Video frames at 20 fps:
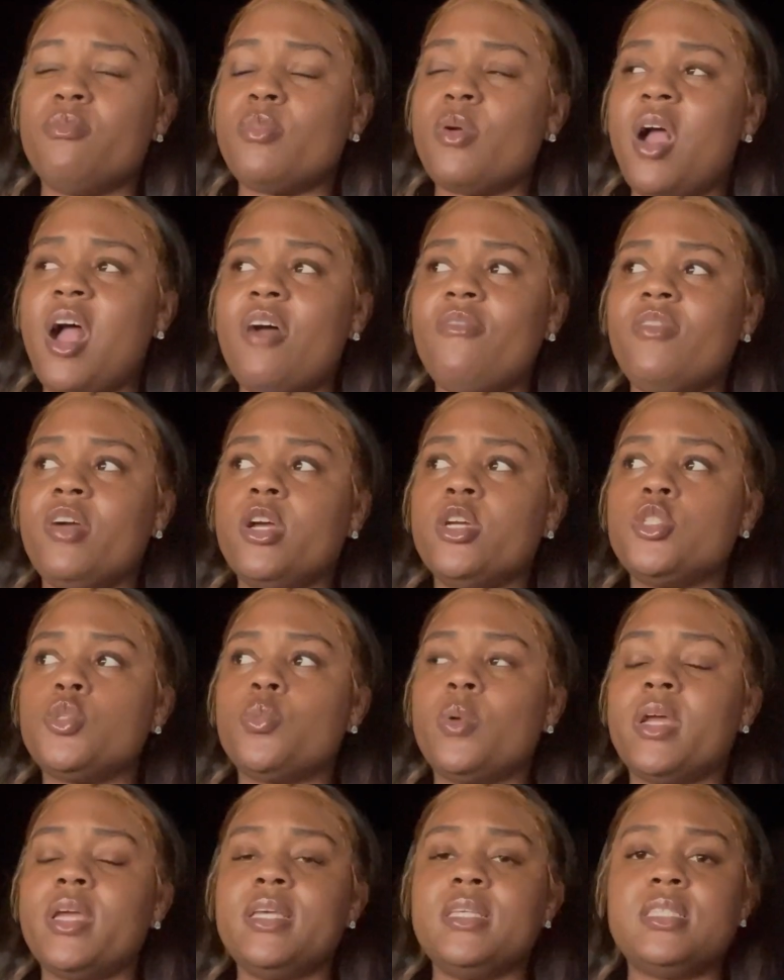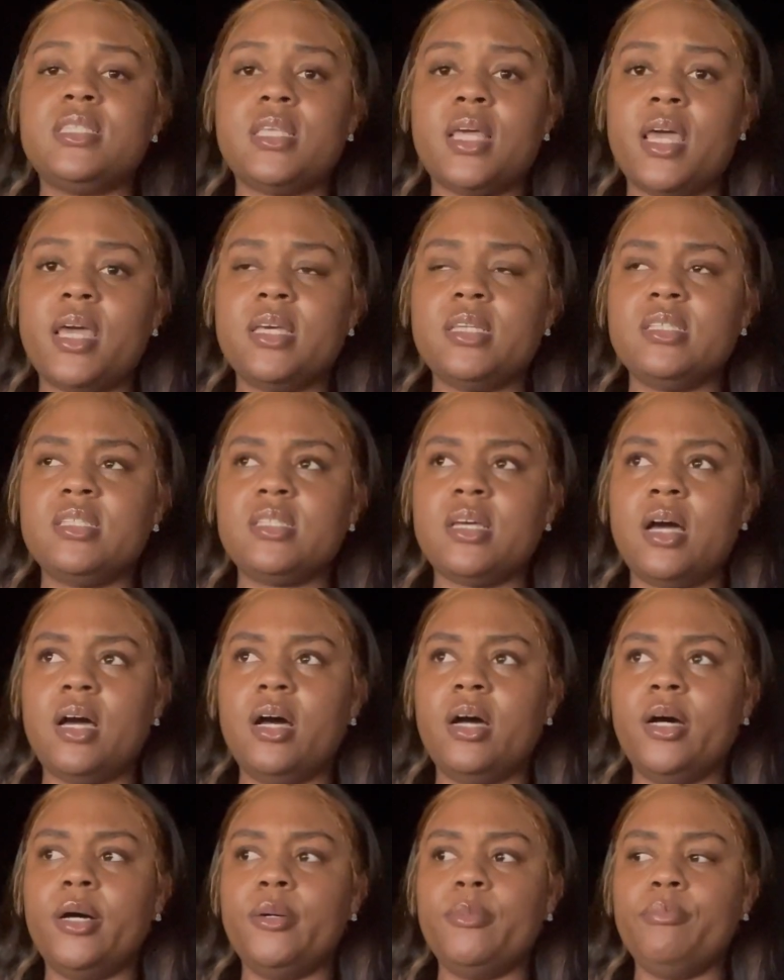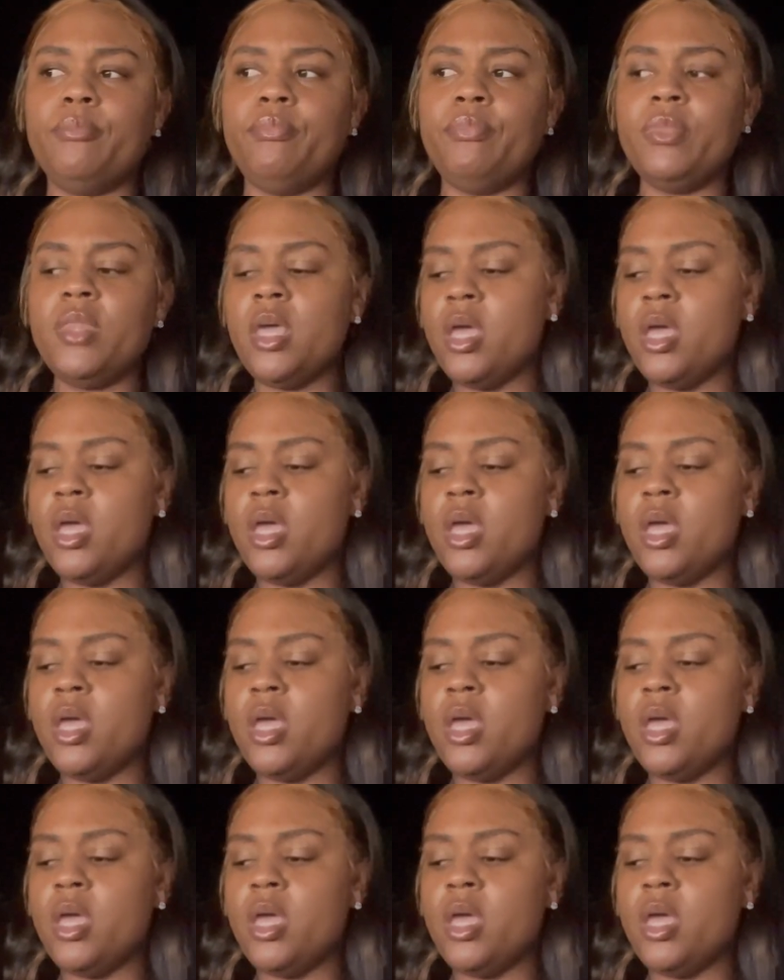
proverbs where it says um